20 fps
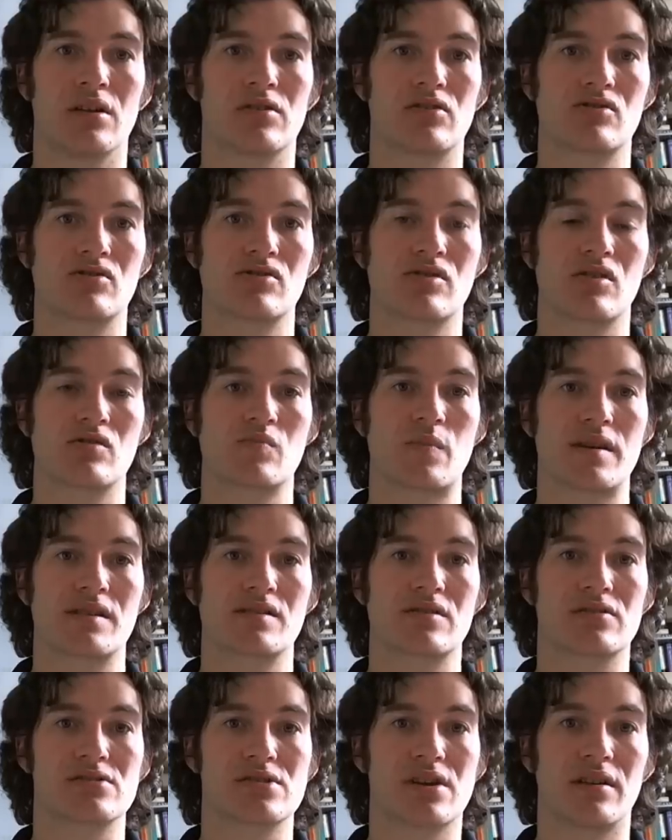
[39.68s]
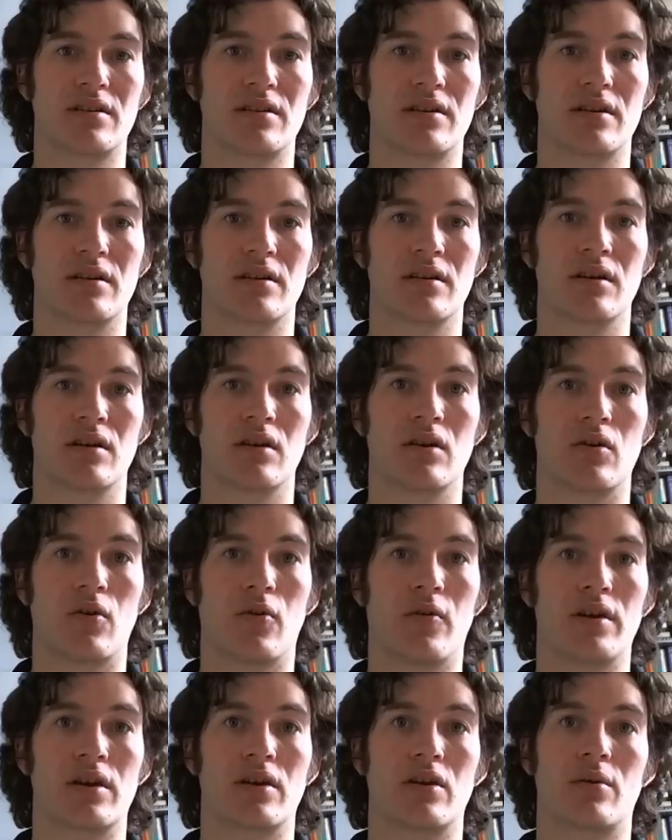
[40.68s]
such as those based on gender
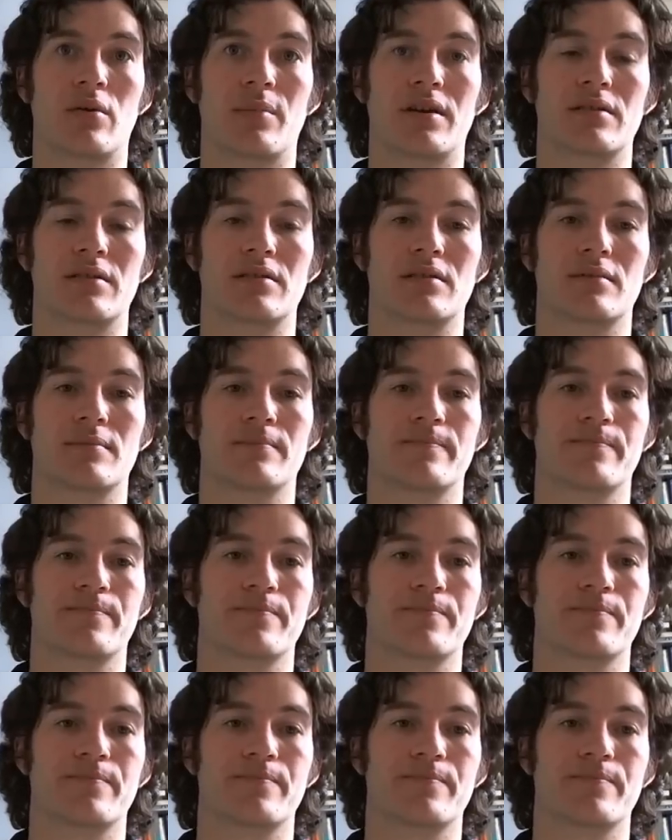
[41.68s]
or economics.